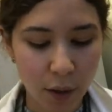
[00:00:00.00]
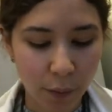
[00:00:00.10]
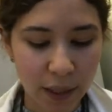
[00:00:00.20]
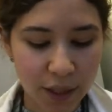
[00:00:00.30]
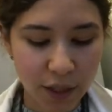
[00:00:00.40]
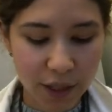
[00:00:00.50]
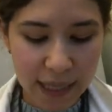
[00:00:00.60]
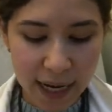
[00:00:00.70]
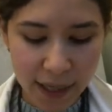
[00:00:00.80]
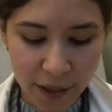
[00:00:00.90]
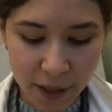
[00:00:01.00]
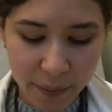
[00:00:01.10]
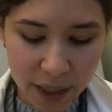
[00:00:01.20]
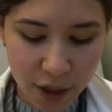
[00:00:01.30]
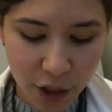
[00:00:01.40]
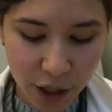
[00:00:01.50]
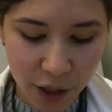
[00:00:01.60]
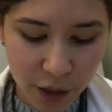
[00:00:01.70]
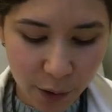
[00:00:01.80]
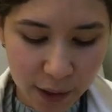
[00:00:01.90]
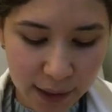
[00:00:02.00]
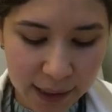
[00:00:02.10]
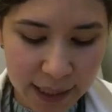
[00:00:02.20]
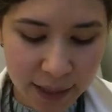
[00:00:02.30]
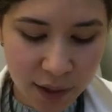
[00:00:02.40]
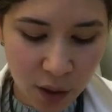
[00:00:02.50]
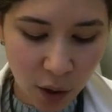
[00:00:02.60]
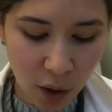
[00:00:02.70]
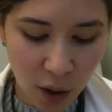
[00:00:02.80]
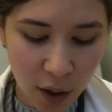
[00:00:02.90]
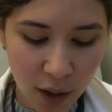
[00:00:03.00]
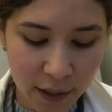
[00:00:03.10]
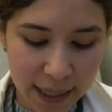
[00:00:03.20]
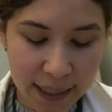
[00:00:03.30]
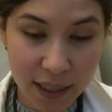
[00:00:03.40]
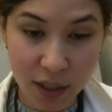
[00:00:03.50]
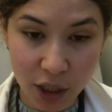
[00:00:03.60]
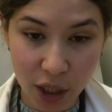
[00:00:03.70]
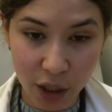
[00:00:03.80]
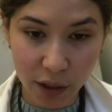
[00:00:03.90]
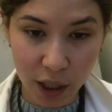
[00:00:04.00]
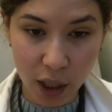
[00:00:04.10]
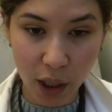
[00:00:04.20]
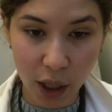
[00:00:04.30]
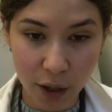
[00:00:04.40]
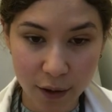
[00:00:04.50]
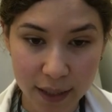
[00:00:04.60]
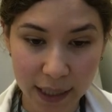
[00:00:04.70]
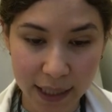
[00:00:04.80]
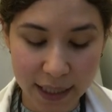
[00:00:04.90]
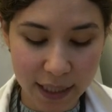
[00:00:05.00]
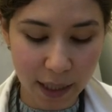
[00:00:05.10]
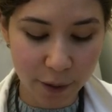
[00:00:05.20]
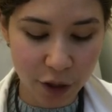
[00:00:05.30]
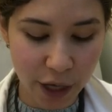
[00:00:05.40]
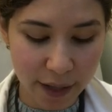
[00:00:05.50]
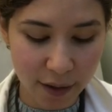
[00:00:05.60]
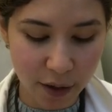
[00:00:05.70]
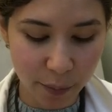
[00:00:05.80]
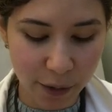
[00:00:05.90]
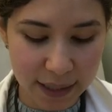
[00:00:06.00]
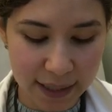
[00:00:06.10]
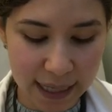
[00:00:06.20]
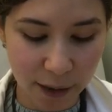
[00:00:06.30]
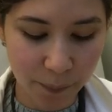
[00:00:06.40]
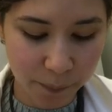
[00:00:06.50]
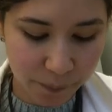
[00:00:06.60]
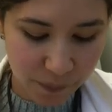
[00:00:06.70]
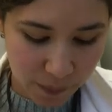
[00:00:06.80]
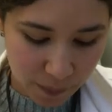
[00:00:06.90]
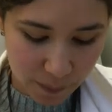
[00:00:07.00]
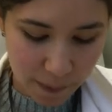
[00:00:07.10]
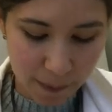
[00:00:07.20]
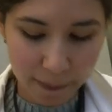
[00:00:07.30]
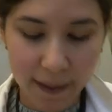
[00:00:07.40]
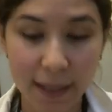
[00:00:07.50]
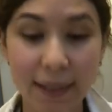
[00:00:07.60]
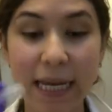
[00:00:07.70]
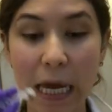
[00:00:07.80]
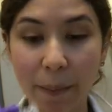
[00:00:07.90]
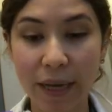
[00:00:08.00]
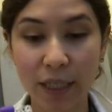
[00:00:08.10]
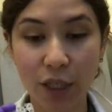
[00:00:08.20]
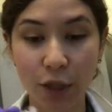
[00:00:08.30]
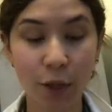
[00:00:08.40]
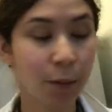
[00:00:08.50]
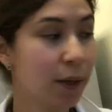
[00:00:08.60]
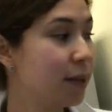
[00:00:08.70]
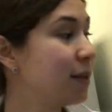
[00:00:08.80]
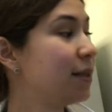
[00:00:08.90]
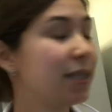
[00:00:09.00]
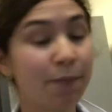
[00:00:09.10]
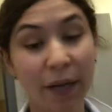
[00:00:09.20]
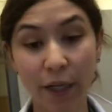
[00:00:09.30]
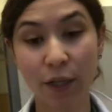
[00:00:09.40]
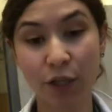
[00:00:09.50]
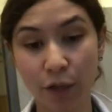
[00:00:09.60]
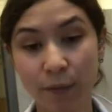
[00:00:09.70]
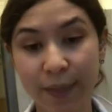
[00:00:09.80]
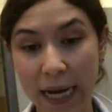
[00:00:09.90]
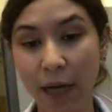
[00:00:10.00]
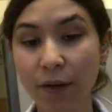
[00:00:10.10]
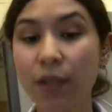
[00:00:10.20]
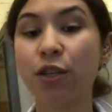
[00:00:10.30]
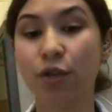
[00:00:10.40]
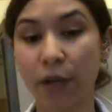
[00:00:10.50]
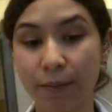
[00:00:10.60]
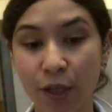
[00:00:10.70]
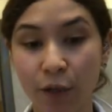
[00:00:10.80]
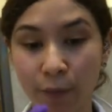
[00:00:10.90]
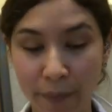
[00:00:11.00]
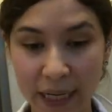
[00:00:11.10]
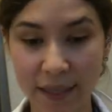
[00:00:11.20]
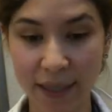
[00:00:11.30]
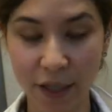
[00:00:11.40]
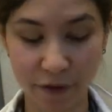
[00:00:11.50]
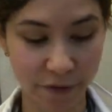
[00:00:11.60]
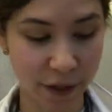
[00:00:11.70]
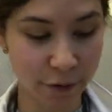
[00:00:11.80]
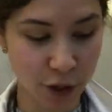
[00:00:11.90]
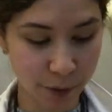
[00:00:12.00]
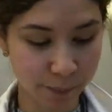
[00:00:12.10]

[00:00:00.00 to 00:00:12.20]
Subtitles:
Once you're done, you're going to make sure your lids are all nice and securely closed. I like to double check that they're pressed down. Take my tube, spin your tube down in this strip tube mini centrifuge,